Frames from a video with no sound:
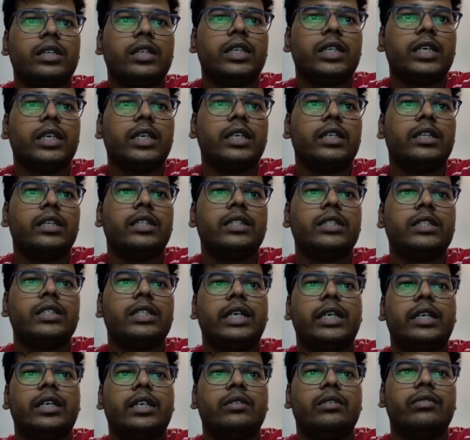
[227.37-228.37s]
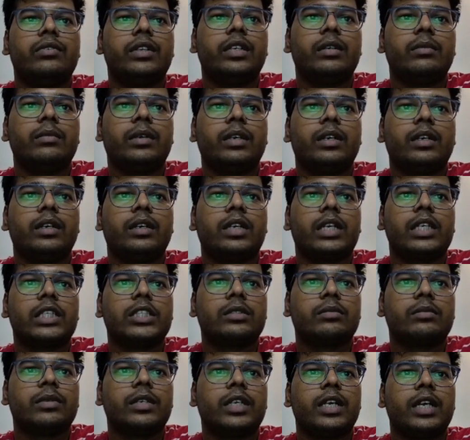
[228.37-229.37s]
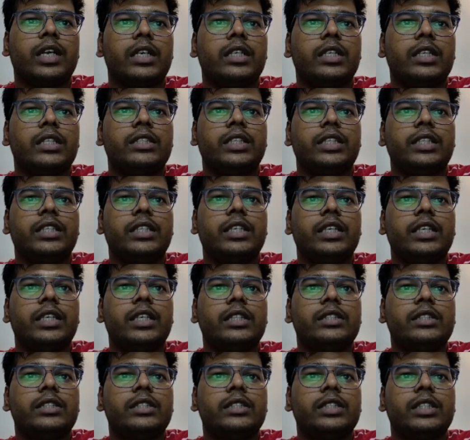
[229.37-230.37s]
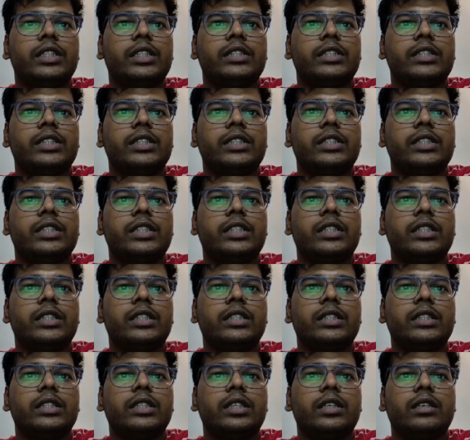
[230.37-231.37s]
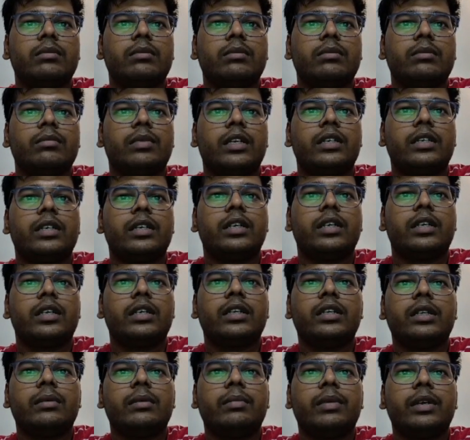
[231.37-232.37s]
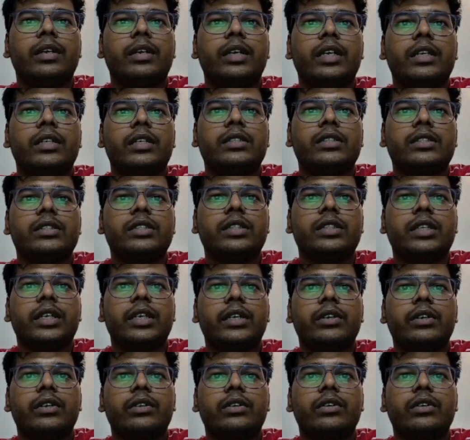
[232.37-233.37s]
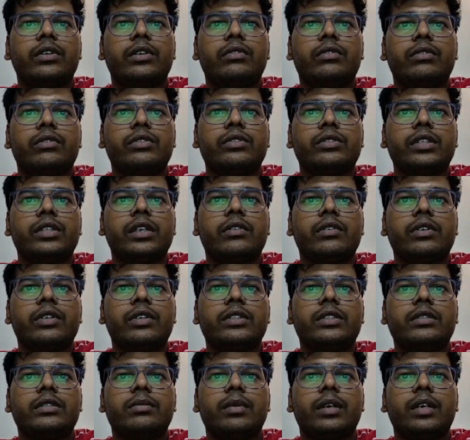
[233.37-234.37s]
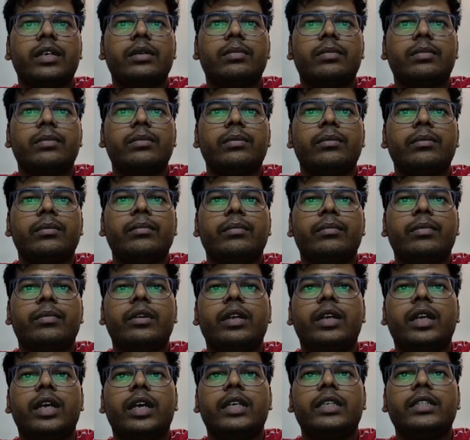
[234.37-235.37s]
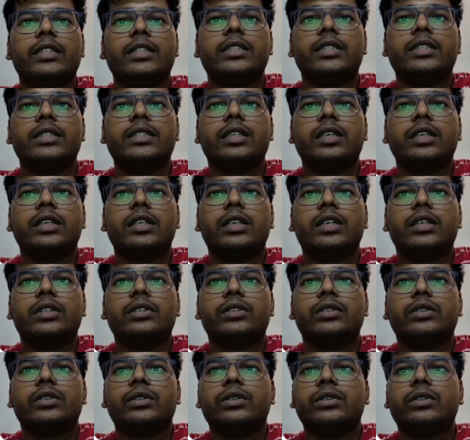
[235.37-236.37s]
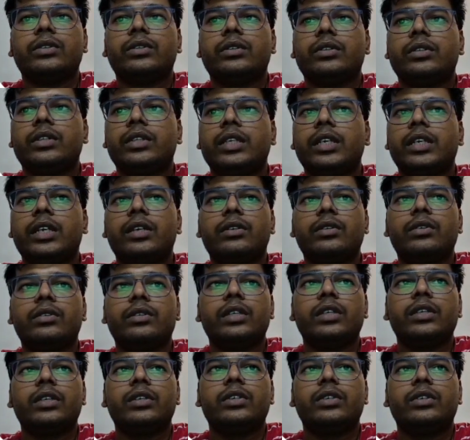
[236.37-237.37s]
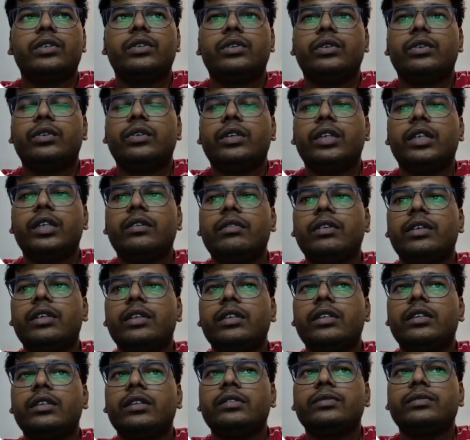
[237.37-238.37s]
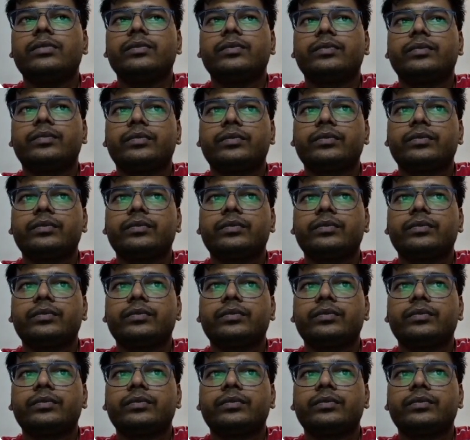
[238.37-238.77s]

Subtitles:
there in this data frame are customer ID, gender, senior citizen, partner, dependents, tenure, phone service, multiple lines. So there are total 21